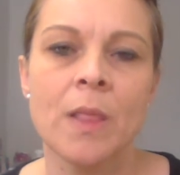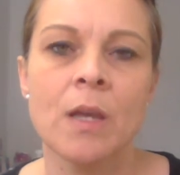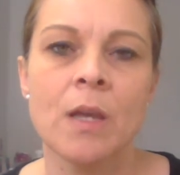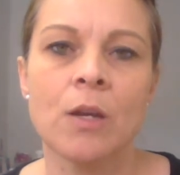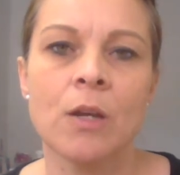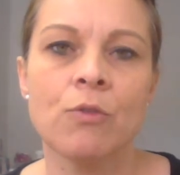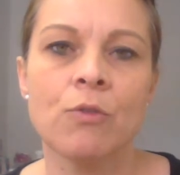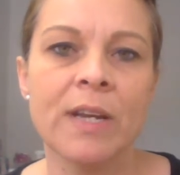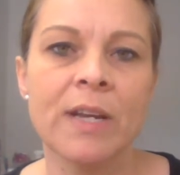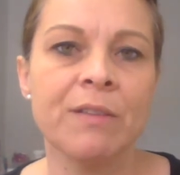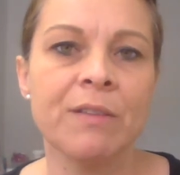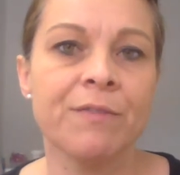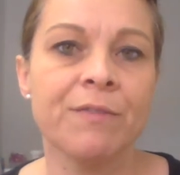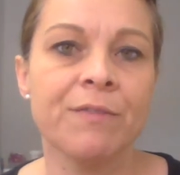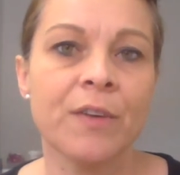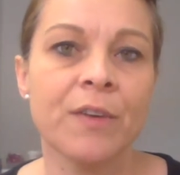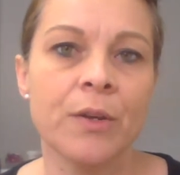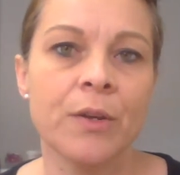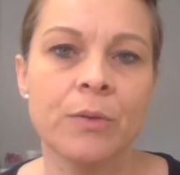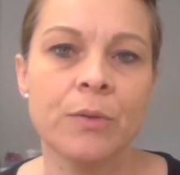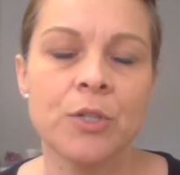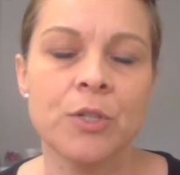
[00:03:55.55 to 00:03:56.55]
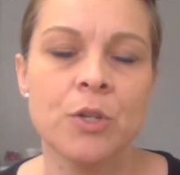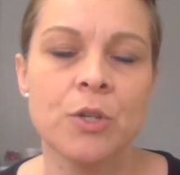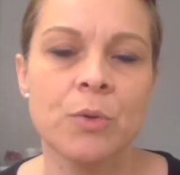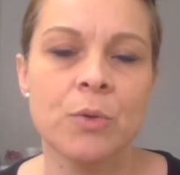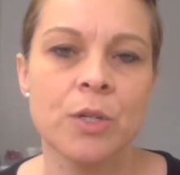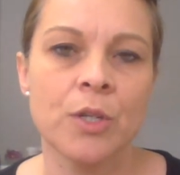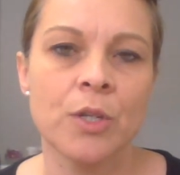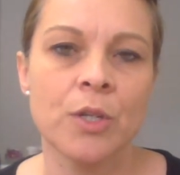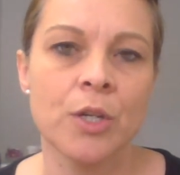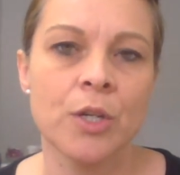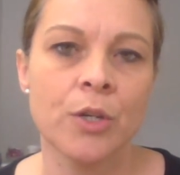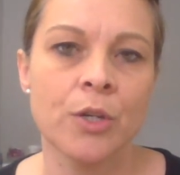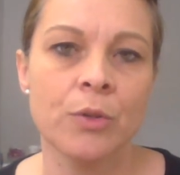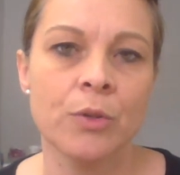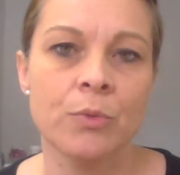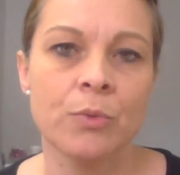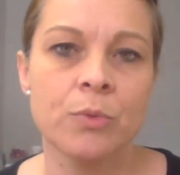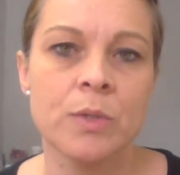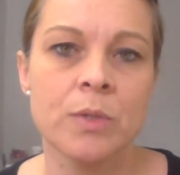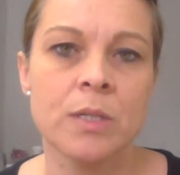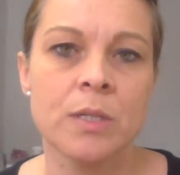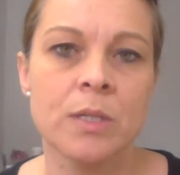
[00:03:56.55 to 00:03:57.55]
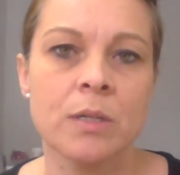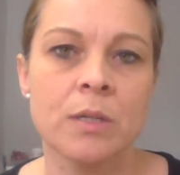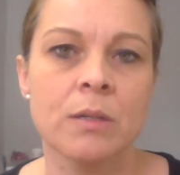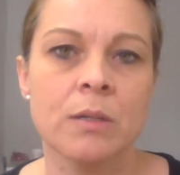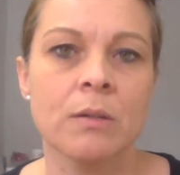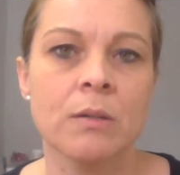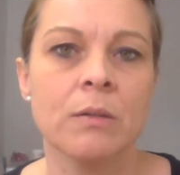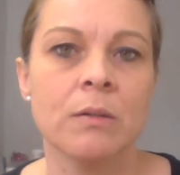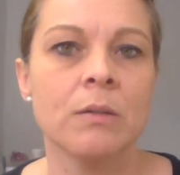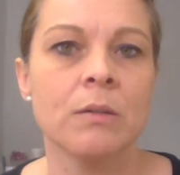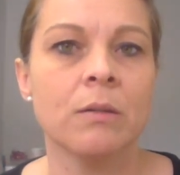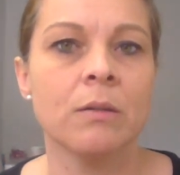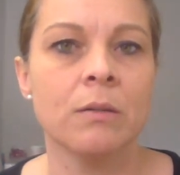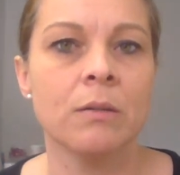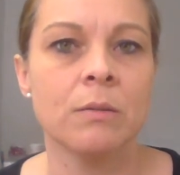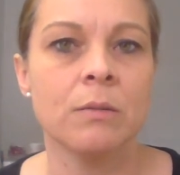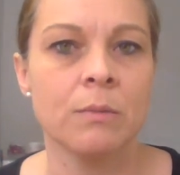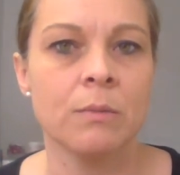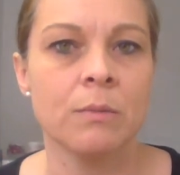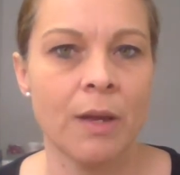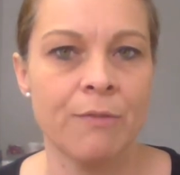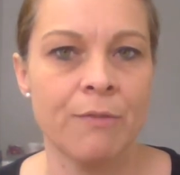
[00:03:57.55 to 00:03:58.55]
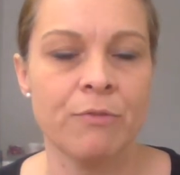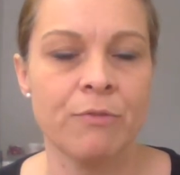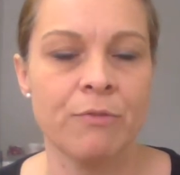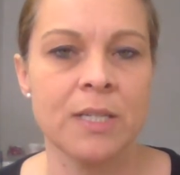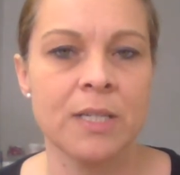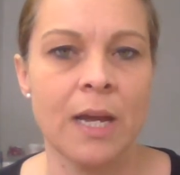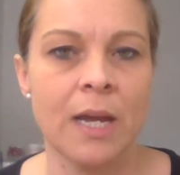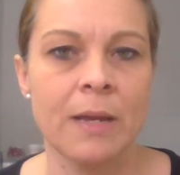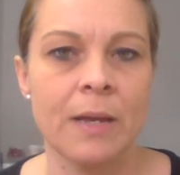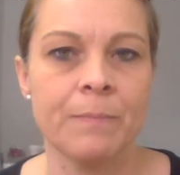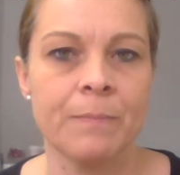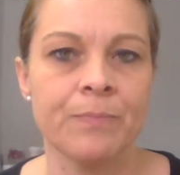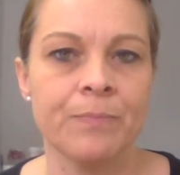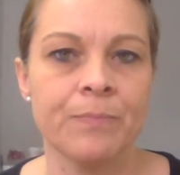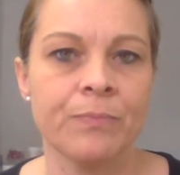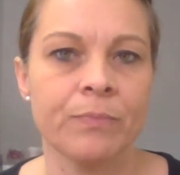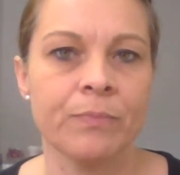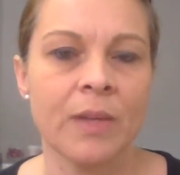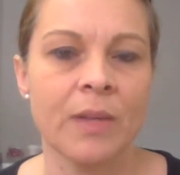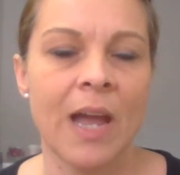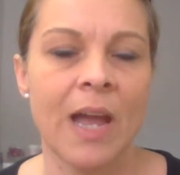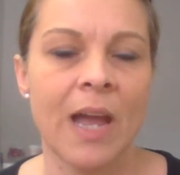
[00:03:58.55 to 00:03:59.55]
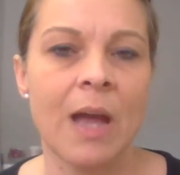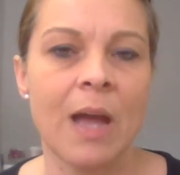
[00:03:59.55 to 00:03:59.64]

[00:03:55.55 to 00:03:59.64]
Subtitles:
Green foods you can use every day. Amber